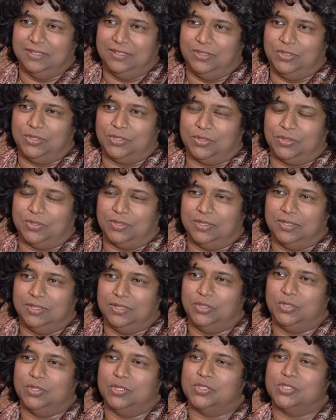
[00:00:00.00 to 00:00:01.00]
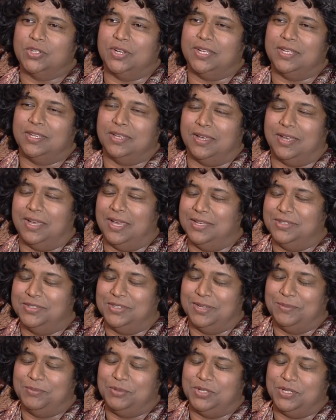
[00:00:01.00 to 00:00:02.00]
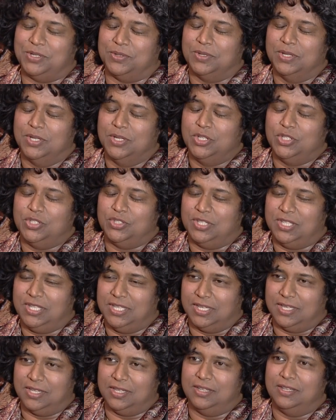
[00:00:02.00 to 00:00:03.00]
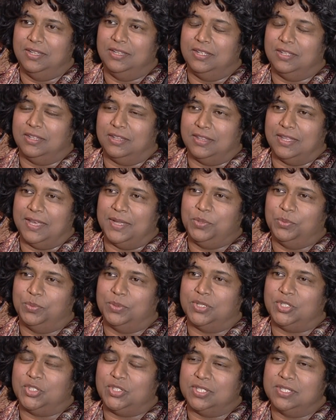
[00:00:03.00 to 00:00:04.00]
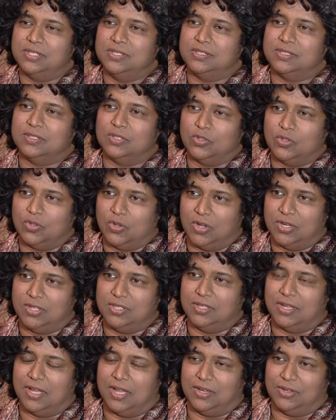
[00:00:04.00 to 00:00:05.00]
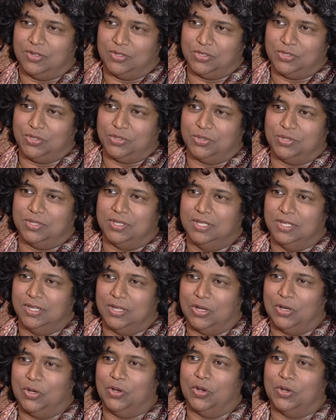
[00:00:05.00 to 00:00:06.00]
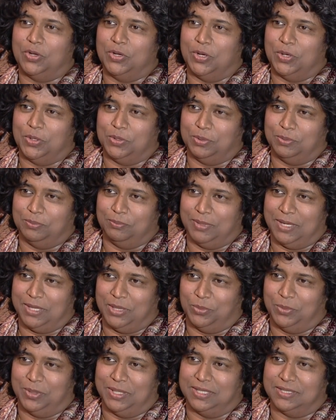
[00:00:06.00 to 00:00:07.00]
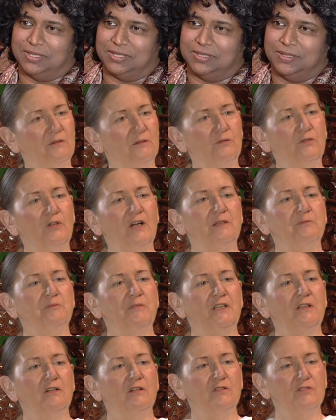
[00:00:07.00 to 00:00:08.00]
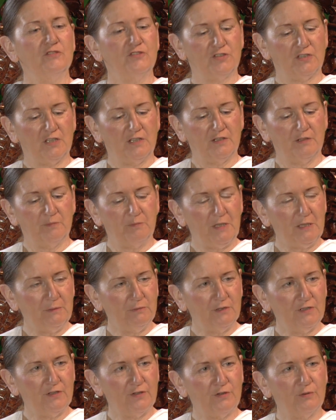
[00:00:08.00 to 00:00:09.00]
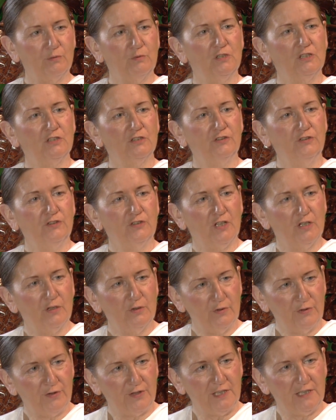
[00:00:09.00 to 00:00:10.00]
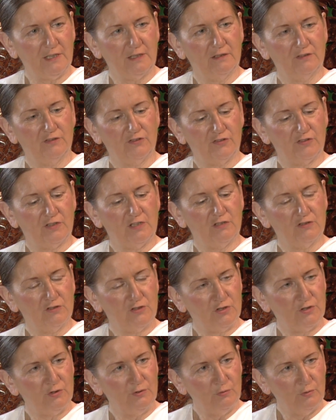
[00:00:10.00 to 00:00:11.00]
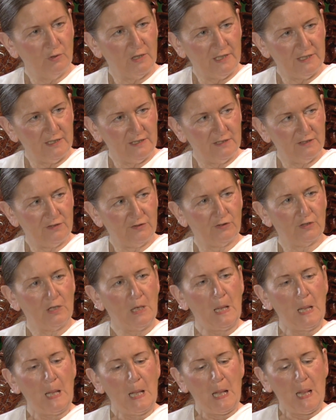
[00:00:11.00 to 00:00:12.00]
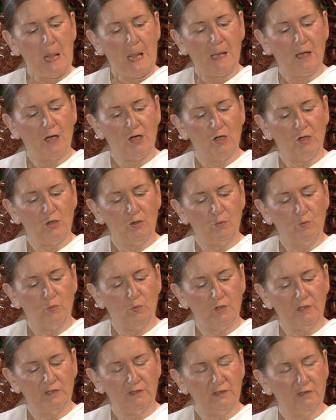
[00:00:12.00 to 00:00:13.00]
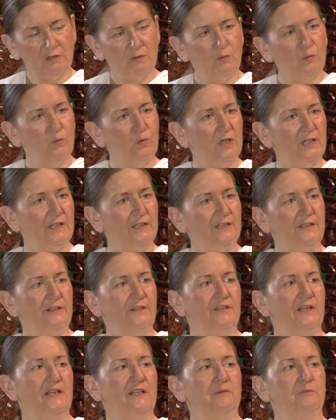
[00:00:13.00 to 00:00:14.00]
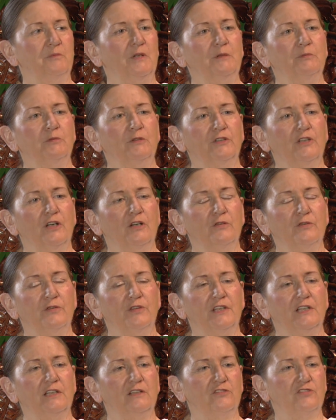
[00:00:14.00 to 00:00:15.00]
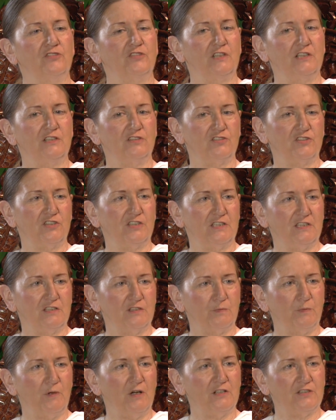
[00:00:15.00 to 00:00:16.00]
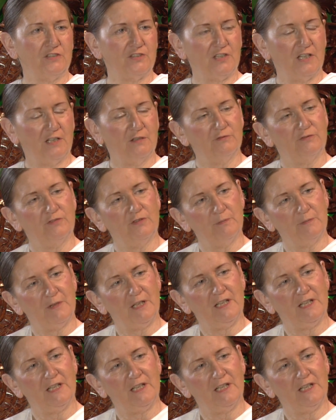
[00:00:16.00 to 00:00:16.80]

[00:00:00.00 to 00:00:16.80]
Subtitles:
Sorry, I interrupted you. To hear that which is not understood and not known by the world. Right, because the people of the world know things in two ways. One way that people know things is that it's passed down from the